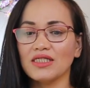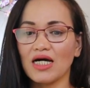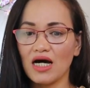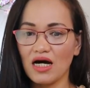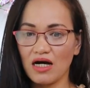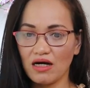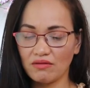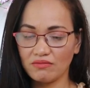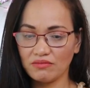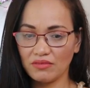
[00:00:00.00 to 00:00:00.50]

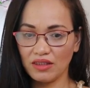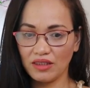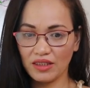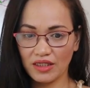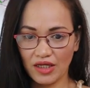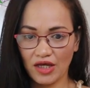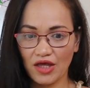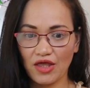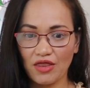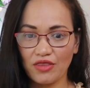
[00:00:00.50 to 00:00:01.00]
um,
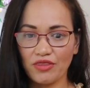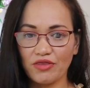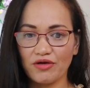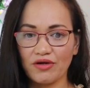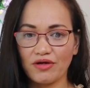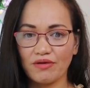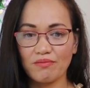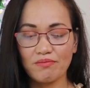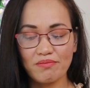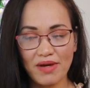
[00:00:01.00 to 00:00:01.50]

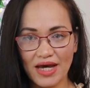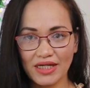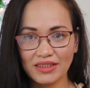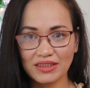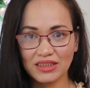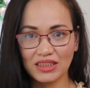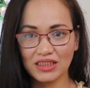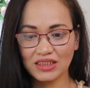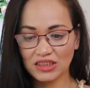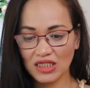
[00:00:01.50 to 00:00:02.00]
leather,
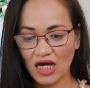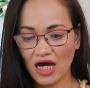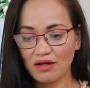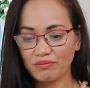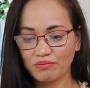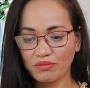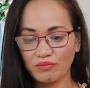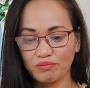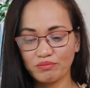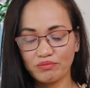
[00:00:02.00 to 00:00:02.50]
masky
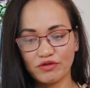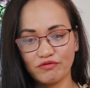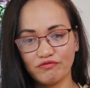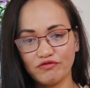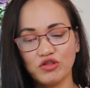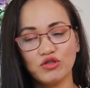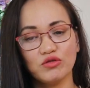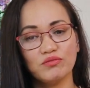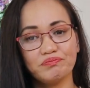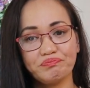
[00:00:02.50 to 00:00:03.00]
type of
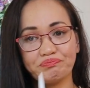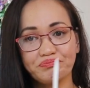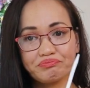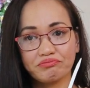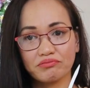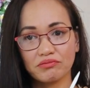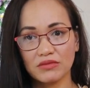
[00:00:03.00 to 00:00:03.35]
perfume.